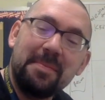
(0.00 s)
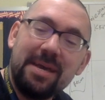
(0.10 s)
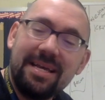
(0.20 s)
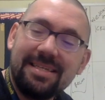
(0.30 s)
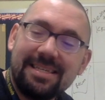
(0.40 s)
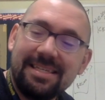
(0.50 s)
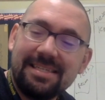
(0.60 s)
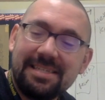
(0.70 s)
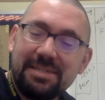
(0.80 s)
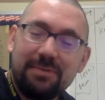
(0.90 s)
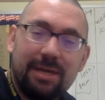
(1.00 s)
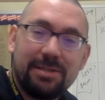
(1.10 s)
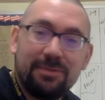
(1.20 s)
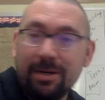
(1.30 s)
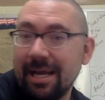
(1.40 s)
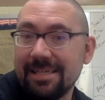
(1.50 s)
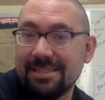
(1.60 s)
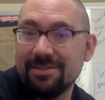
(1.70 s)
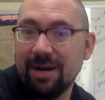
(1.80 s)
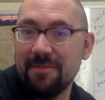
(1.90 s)
is in this situation where he has
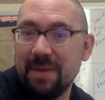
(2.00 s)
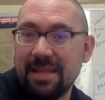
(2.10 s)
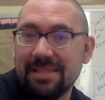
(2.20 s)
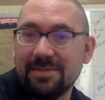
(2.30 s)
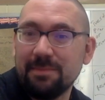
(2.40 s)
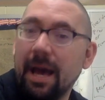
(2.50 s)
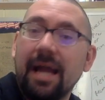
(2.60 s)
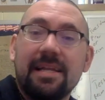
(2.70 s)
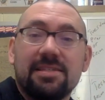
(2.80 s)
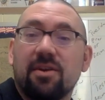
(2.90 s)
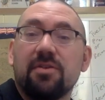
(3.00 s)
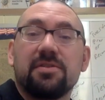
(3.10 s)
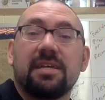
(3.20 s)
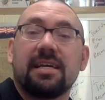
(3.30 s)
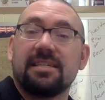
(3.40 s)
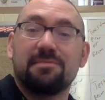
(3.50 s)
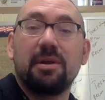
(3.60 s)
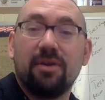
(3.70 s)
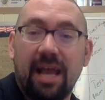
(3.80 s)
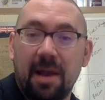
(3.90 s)
to try to make this look bad, and started as like a
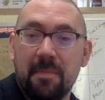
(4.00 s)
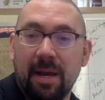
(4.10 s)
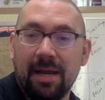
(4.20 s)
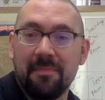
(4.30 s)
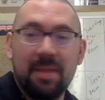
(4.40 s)
smear campaign.